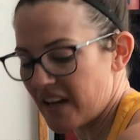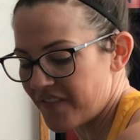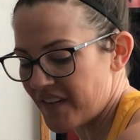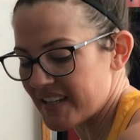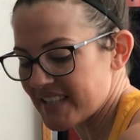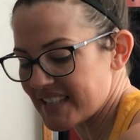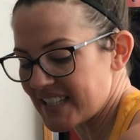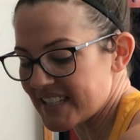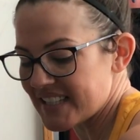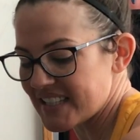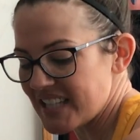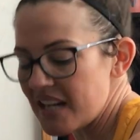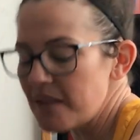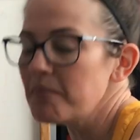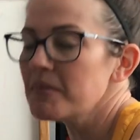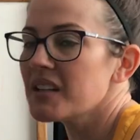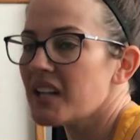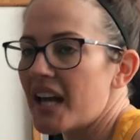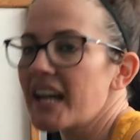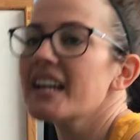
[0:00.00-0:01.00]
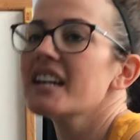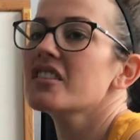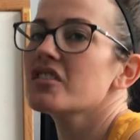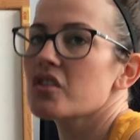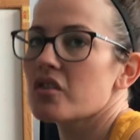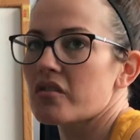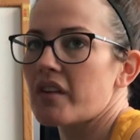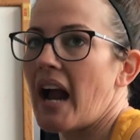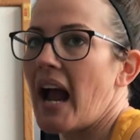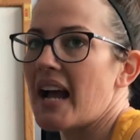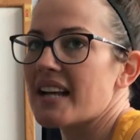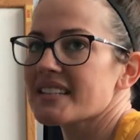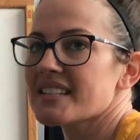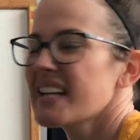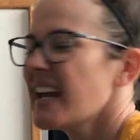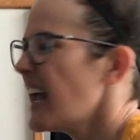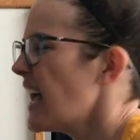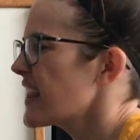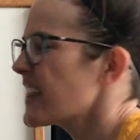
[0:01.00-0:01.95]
If I said, Tim liked to rest,